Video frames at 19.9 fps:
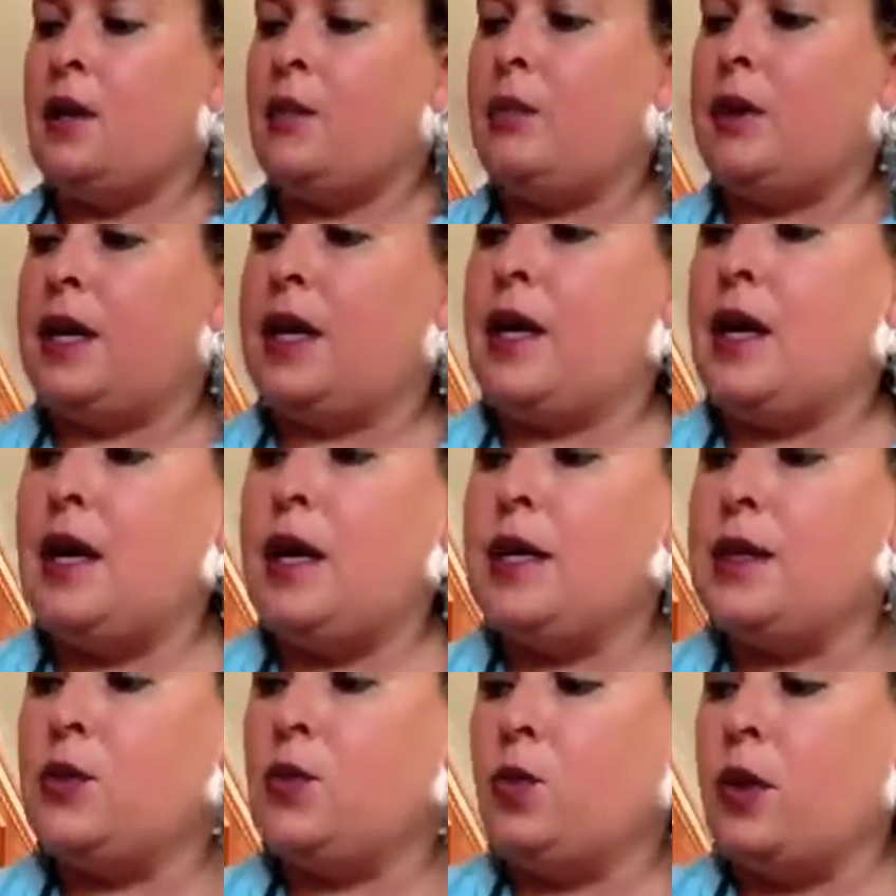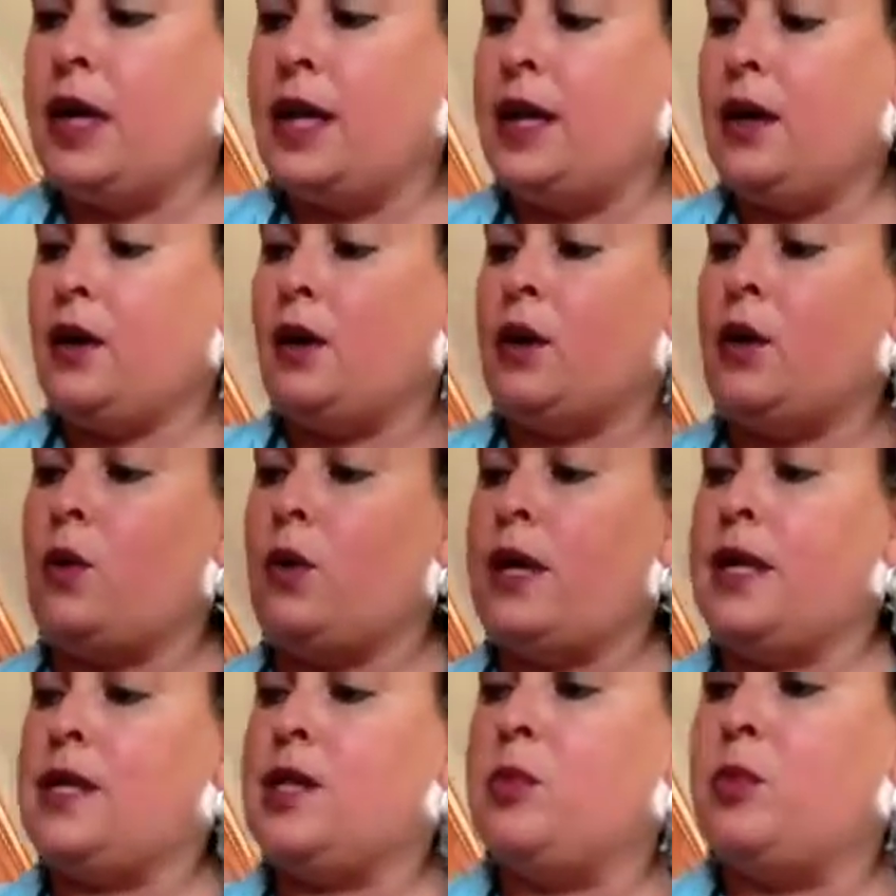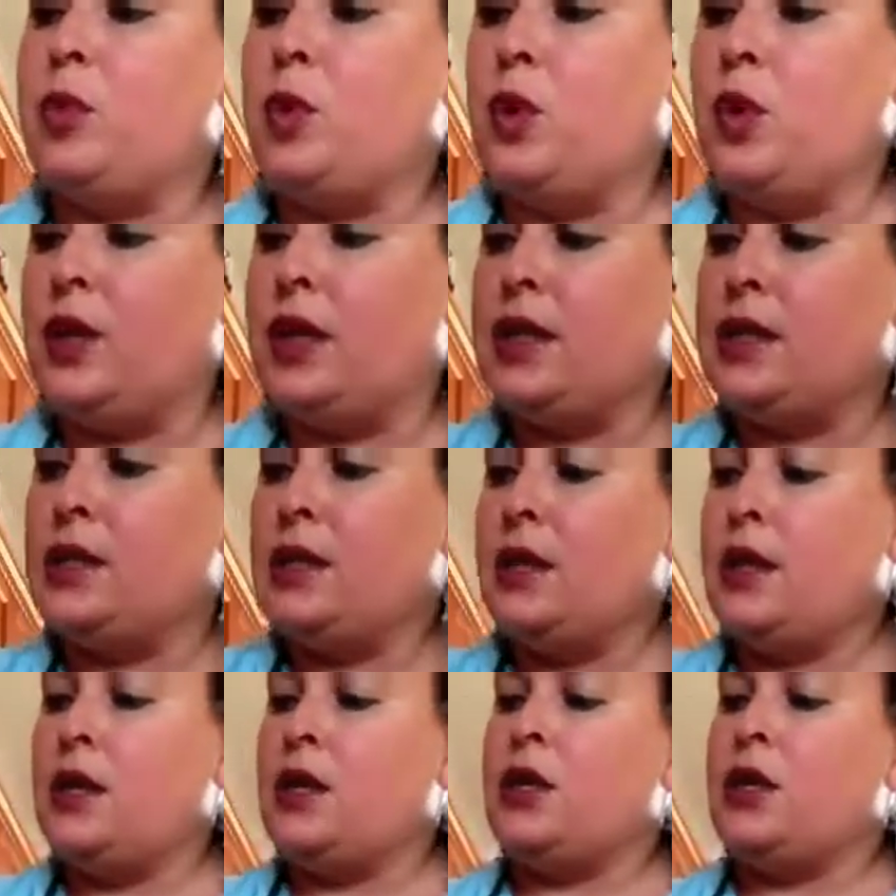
because we are going to put